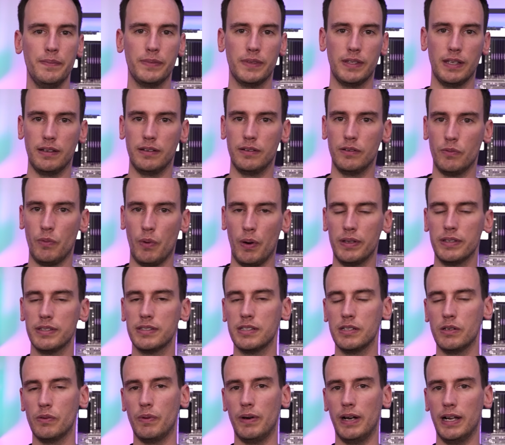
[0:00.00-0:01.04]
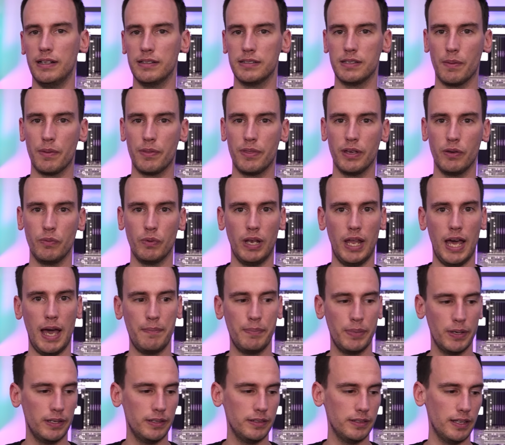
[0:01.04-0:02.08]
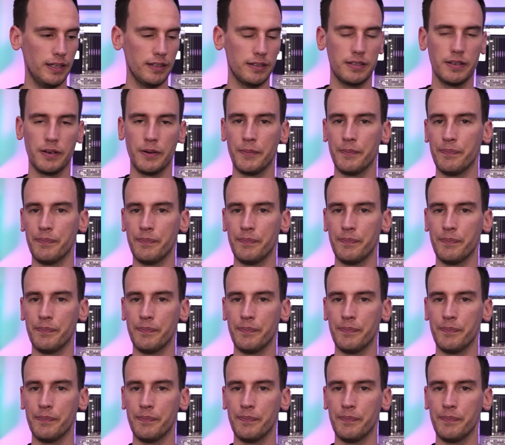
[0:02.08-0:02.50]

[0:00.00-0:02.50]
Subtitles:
then once in a while something will happen that,